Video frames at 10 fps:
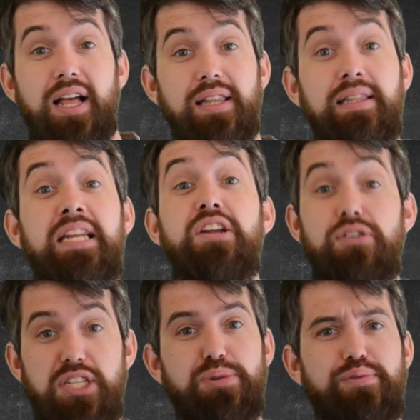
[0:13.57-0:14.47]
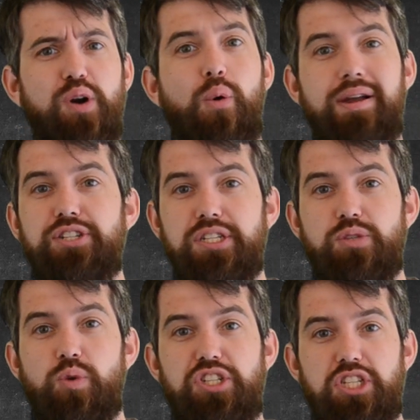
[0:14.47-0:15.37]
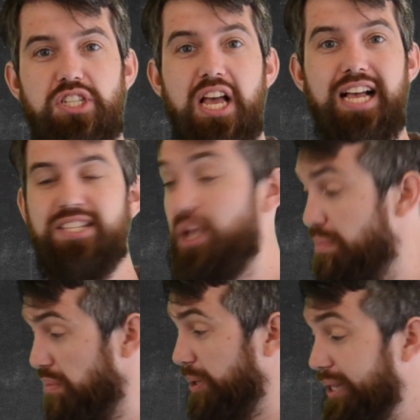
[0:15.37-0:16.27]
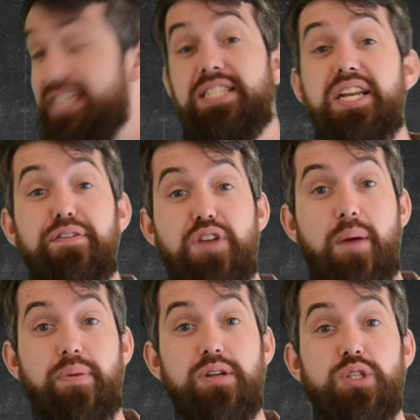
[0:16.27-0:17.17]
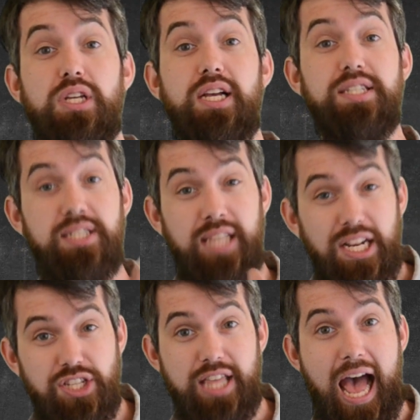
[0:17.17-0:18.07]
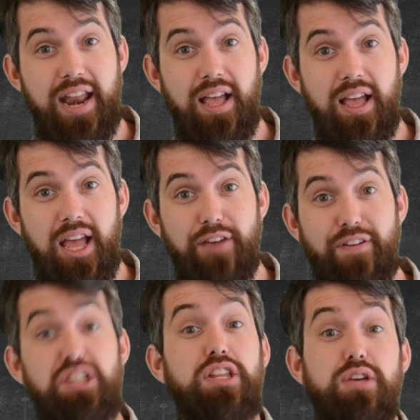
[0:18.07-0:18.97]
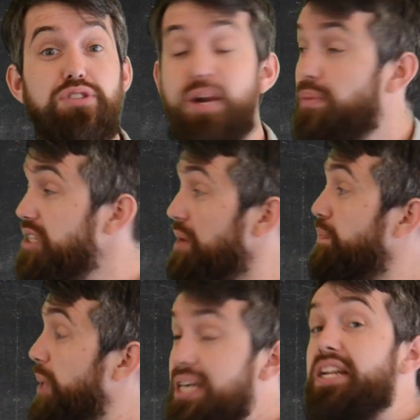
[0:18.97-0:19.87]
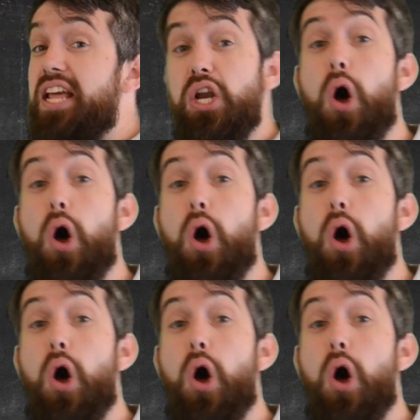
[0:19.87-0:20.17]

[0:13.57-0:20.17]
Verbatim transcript: linear system of equations was just some listing of numbers such that if I took those numbers and plugged it in,